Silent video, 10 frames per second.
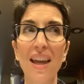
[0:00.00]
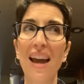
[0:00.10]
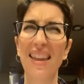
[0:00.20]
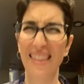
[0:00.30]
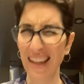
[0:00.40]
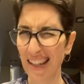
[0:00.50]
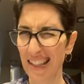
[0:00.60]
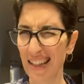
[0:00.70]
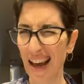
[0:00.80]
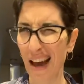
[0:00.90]
think I
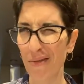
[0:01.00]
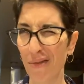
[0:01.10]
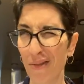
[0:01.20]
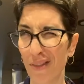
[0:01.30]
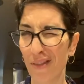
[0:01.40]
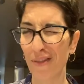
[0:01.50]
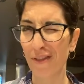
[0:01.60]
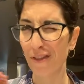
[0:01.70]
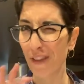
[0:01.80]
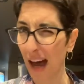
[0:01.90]
still have
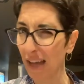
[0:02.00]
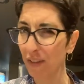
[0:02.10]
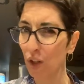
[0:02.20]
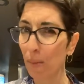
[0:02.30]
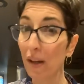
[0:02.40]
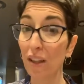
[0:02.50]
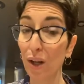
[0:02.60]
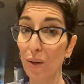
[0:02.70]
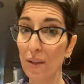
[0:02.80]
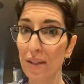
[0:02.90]
5 coupon
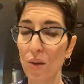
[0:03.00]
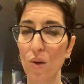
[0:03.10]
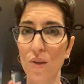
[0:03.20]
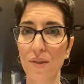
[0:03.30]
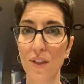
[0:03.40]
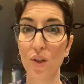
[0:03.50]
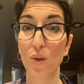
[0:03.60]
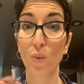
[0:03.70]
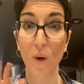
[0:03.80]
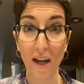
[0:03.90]
codes. So those of you
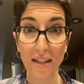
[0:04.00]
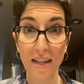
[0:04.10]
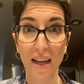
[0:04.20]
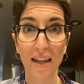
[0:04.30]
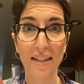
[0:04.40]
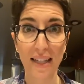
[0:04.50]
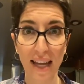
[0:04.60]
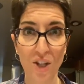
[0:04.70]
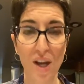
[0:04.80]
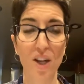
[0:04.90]
who want to get
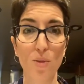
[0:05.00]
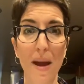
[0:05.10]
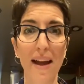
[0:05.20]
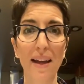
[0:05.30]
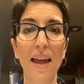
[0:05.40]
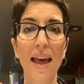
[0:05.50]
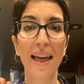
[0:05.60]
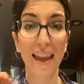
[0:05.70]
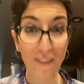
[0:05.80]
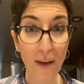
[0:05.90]
a challenge pack,
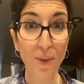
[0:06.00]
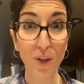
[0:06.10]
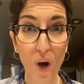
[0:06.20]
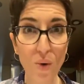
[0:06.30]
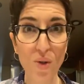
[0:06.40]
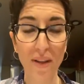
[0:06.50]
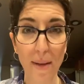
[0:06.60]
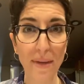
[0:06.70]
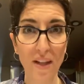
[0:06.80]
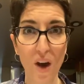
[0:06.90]
if I'm your coach,
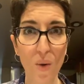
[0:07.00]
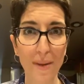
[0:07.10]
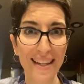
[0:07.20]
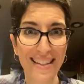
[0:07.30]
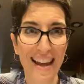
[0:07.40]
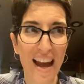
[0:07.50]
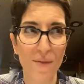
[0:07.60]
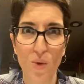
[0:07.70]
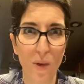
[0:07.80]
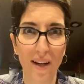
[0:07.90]
let me know, because I have
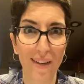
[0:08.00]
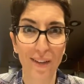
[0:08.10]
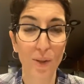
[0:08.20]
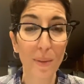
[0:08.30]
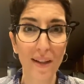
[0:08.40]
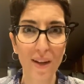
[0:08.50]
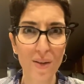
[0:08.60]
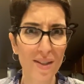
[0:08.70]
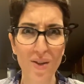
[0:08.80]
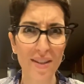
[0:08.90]
$20 coupon
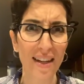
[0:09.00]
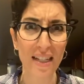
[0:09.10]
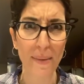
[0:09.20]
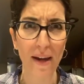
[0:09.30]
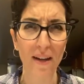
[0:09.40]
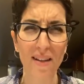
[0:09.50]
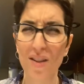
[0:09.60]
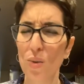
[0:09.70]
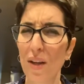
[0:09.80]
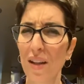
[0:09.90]
codes. They're just going to expire.
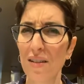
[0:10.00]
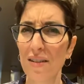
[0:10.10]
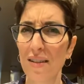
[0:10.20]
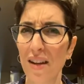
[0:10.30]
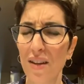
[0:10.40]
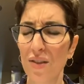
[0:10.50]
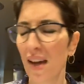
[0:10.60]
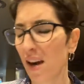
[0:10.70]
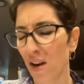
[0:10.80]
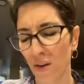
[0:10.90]
Is it $20? $10?
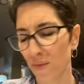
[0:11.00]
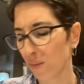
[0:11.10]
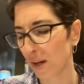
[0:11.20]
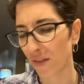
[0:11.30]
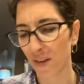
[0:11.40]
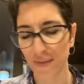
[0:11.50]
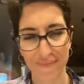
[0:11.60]
I don't know. Whatever.